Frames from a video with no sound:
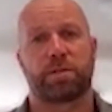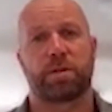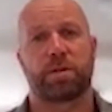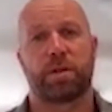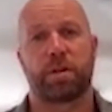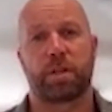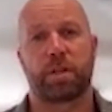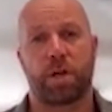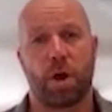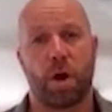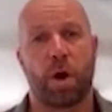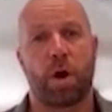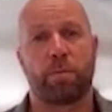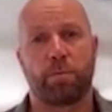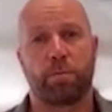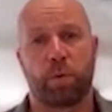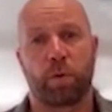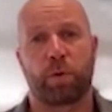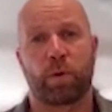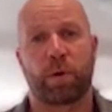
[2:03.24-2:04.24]
on the
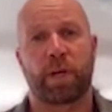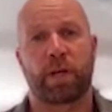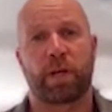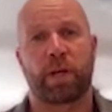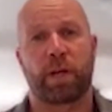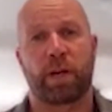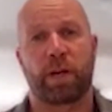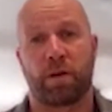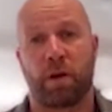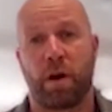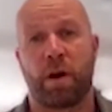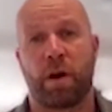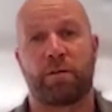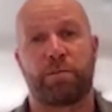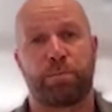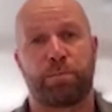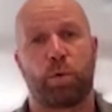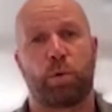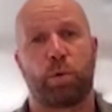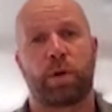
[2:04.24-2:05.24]
onboarding and
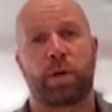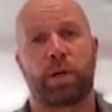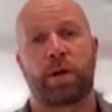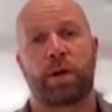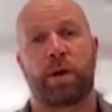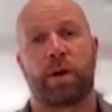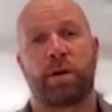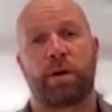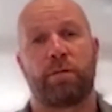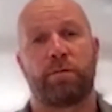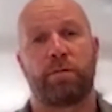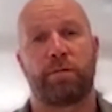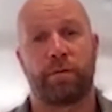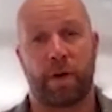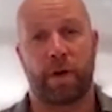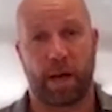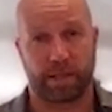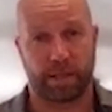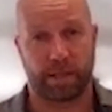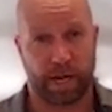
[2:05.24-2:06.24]
offboarding of
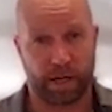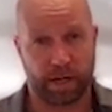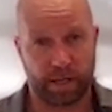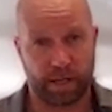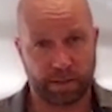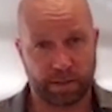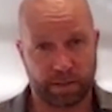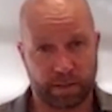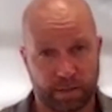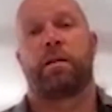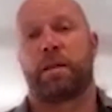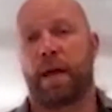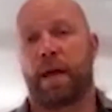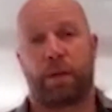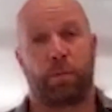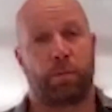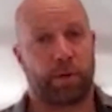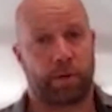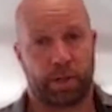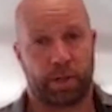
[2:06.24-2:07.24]
identities.
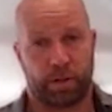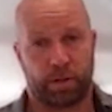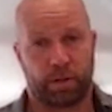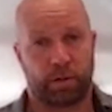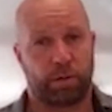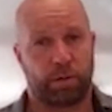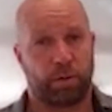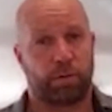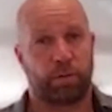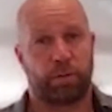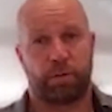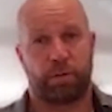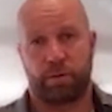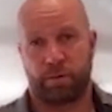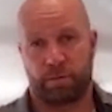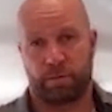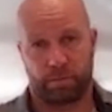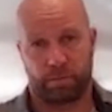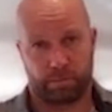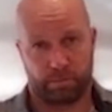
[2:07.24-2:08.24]
That would include
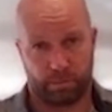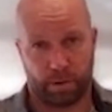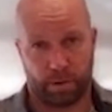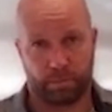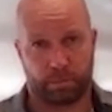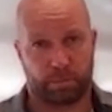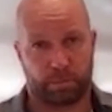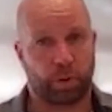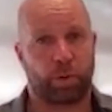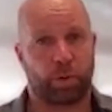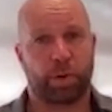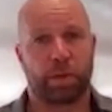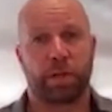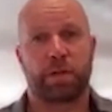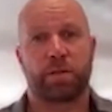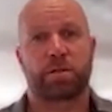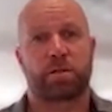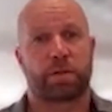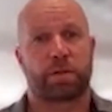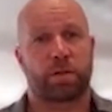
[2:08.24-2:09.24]

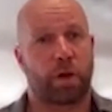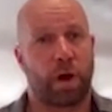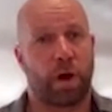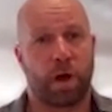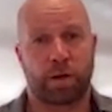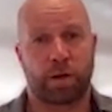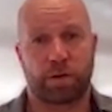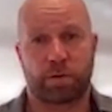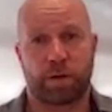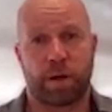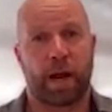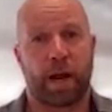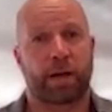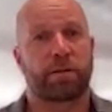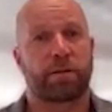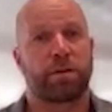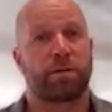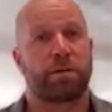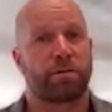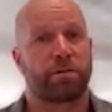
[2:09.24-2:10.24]
employees,
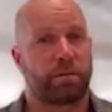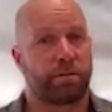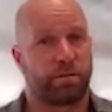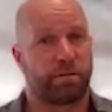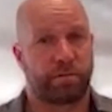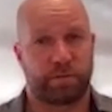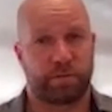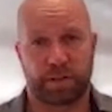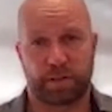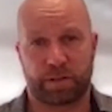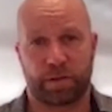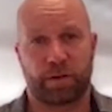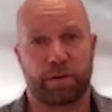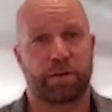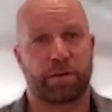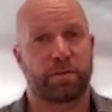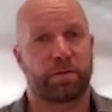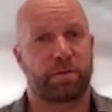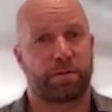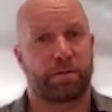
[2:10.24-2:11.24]
contractors,
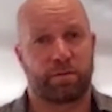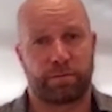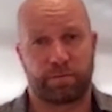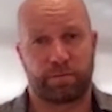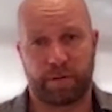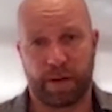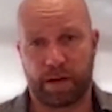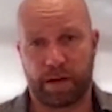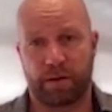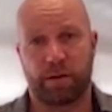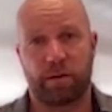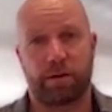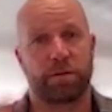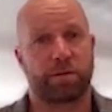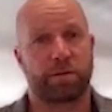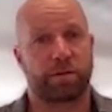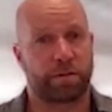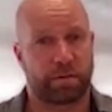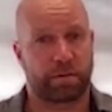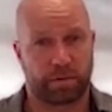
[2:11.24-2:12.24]
visitors,
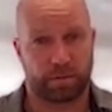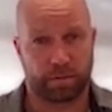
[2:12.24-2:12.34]
vendors,